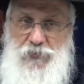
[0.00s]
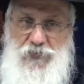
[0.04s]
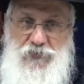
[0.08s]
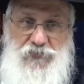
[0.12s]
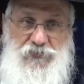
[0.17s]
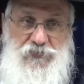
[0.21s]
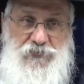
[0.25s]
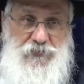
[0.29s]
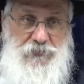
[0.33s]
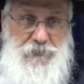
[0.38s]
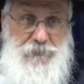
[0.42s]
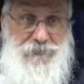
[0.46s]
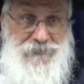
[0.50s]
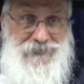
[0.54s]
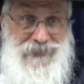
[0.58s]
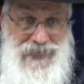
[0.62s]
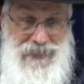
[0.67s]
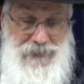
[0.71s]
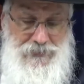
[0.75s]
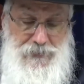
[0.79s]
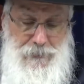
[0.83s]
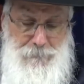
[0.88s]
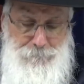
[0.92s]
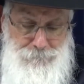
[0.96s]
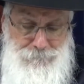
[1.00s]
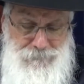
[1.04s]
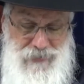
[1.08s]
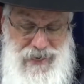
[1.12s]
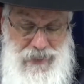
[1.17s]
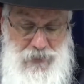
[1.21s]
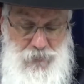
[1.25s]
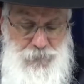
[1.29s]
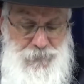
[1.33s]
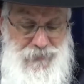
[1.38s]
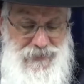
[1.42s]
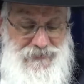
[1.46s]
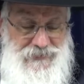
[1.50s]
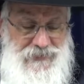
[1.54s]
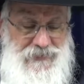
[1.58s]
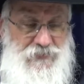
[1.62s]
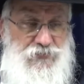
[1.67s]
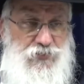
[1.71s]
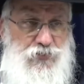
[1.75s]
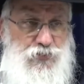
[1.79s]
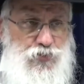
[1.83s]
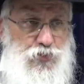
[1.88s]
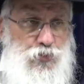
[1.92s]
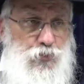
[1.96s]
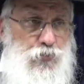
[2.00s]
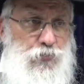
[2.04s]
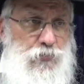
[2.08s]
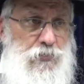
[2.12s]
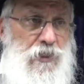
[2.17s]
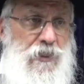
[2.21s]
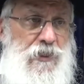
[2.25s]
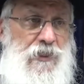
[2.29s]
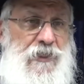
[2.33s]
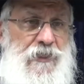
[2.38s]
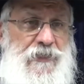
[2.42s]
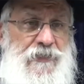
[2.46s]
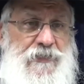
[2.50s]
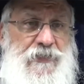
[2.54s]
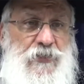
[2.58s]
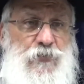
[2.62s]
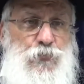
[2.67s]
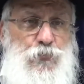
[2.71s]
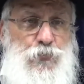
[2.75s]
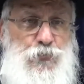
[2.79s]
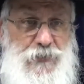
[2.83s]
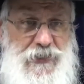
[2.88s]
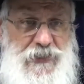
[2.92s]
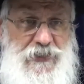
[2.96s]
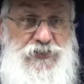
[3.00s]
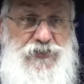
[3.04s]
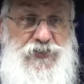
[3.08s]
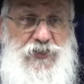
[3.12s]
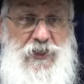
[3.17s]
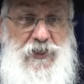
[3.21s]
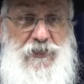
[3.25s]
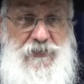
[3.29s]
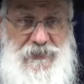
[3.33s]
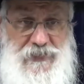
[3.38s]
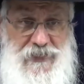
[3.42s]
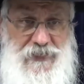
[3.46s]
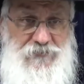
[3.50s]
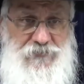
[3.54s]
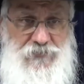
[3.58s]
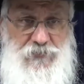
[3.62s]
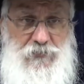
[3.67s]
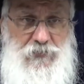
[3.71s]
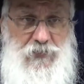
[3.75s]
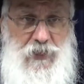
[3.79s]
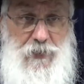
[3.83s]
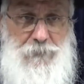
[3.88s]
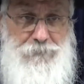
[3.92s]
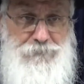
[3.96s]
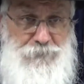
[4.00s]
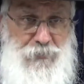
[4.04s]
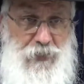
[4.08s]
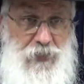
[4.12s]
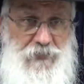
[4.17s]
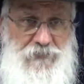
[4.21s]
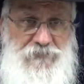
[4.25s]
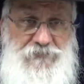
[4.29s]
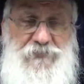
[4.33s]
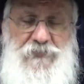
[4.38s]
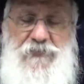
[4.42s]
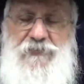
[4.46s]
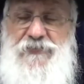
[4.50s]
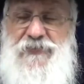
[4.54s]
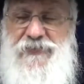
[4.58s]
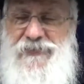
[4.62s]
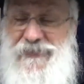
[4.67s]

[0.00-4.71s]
is not bound by that. The Jew can reach a level above the